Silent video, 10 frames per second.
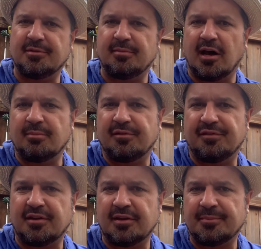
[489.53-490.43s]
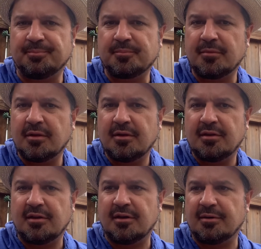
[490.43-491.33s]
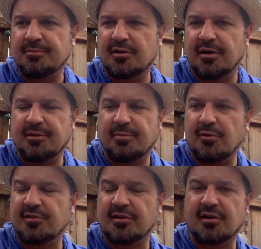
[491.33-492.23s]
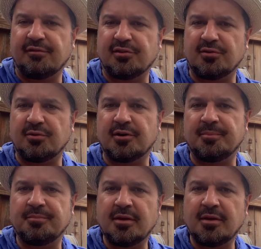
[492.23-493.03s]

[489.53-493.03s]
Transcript: bottom of the post on Connoisseur.